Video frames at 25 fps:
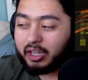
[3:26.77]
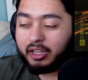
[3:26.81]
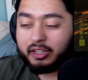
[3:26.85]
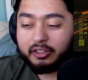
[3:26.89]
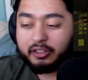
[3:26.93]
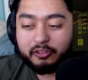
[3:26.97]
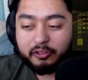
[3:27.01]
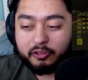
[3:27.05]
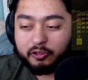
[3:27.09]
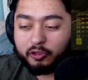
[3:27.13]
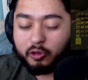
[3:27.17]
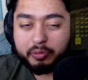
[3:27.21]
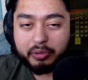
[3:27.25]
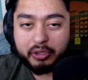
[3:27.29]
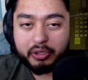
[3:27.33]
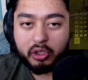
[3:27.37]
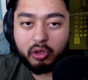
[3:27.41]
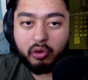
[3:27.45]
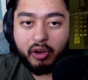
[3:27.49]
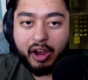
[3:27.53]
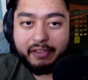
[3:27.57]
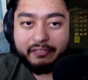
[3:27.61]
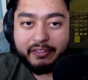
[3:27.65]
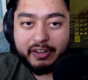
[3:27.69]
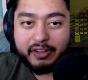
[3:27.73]
super
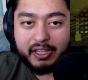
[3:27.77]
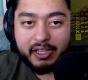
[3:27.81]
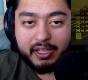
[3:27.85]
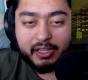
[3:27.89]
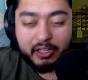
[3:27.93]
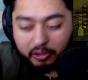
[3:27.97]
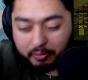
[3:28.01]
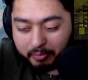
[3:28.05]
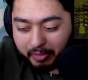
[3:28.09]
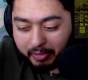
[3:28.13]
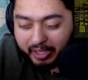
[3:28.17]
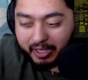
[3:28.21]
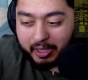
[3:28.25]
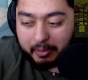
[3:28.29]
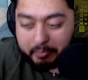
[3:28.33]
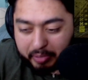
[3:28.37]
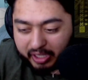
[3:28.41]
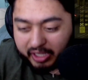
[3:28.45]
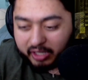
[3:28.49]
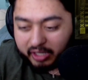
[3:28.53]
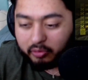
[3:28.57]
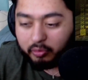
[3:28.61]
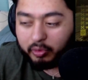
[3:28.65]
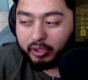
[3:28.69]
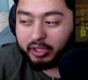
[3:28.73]
gravity and you make a
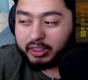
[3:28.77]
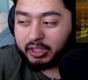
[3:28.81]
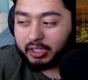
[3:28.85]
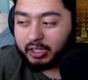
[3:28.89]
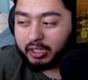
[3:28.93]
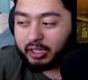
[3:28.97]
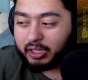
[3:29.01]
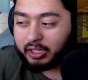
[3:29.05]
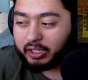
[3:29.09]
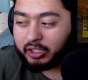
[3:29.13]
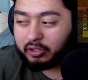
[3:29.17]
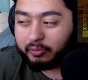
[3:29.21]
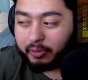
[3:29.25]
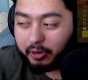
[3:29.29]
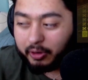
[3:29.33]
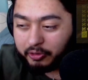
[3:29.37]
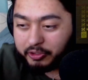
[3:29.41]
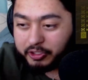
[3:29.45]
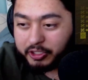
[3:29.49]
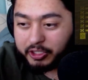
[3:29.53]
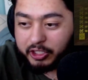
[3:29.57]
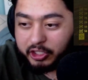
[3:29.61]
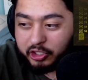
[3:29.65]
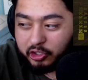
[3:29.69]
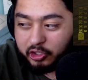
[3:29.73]
pit with a
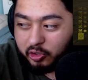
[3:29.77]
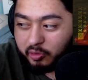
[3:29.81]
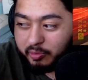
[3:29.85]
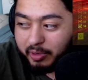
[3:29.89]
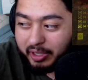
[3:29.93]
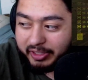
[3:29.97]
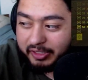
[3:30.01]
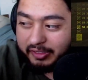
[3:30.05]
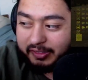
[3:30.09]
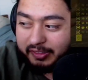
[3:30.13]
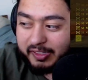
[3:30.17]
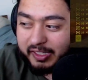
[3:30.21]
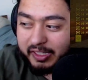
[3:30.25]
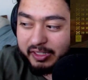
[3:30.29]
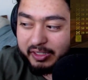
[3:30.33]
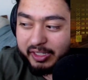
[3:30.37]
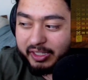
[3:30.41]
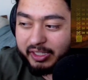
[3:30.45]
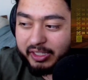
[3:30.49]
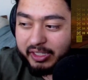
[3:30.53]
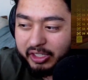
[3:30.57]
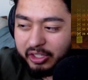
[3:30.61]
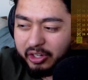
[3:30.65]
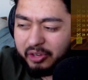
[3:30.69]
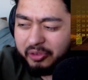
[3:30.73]
corrosion cube on the
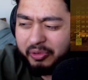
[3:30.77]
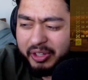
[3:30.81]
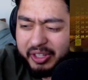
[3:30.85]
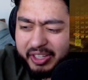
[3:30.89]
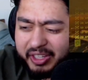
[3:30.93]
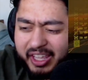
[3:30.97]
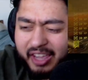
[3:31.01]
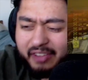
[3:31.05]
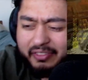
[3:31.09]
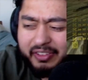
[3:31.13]
ceiling, you don't really have an